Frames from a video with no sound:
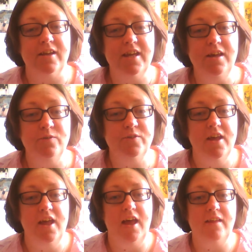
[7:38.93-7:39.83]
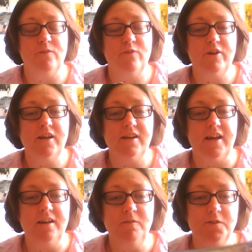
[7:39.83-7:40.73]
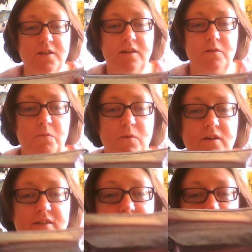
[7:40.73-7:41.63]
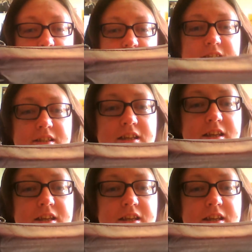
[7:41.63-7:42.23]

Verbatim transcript: gift and the free gift was this